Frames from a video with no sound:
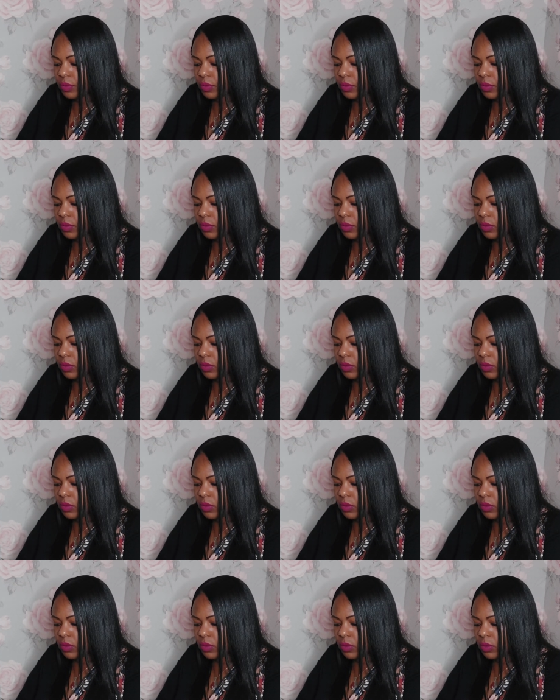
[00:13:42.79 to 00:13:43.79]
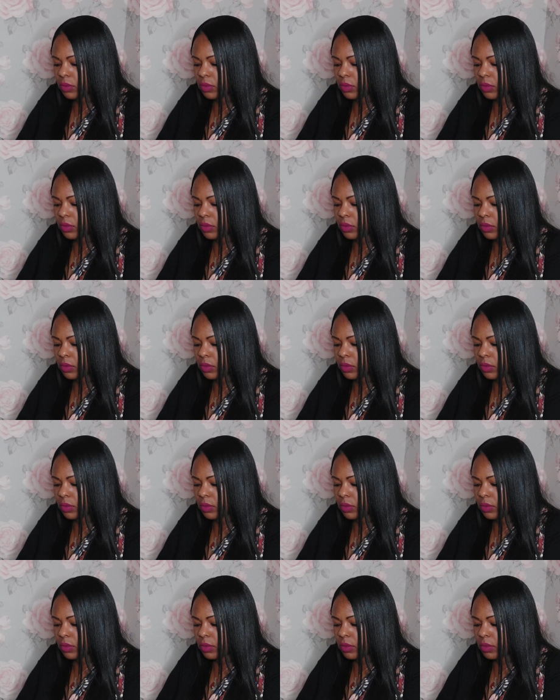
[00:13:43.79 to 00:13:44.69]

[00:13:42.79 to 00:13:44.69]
[no speech]